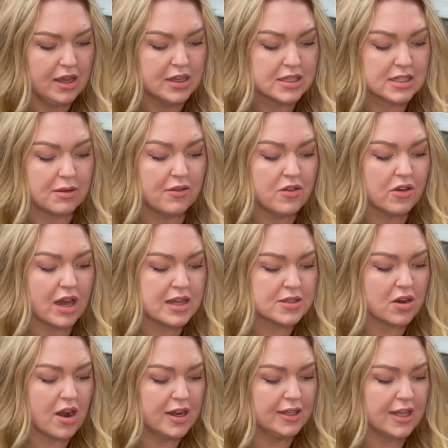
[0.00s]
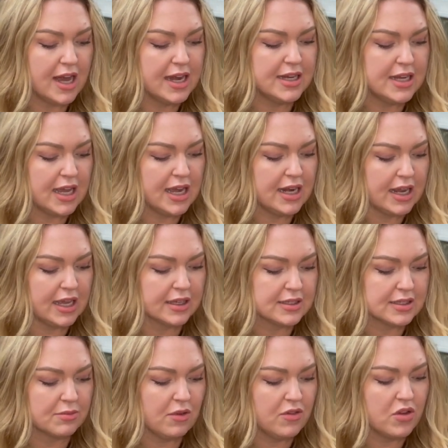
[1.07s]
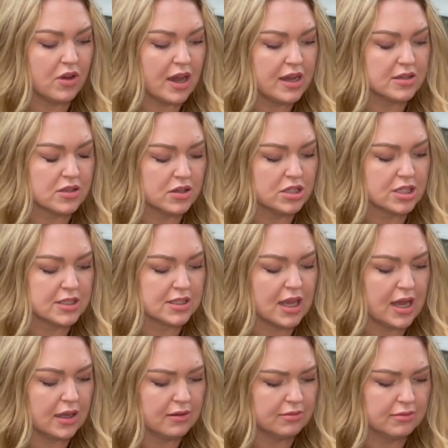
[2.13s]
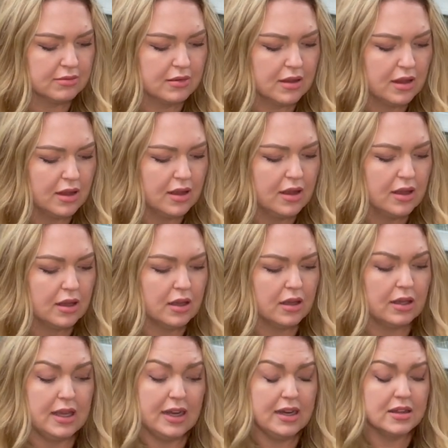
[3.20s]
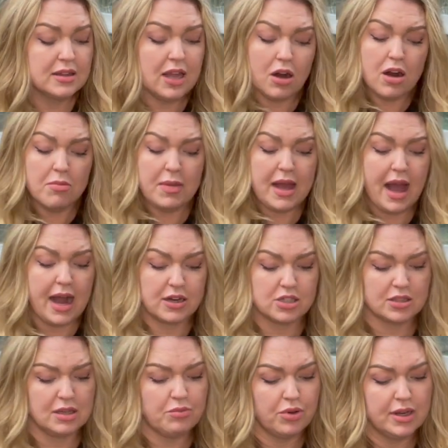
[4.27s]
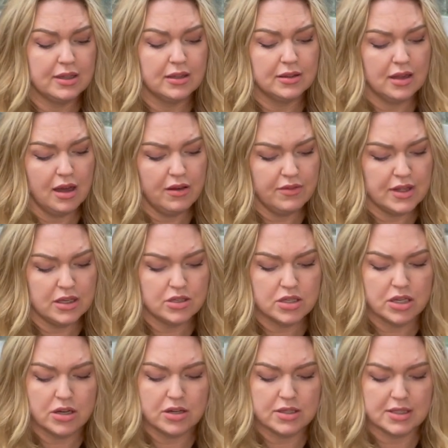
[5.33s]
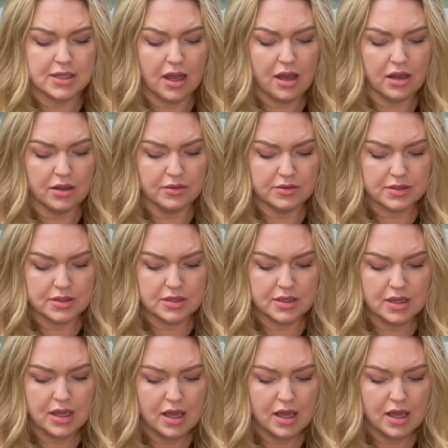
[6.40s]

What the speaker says: Some of you guys are online dating. Some of you guys are just like getting therapy, actually, putting the love into yourselves.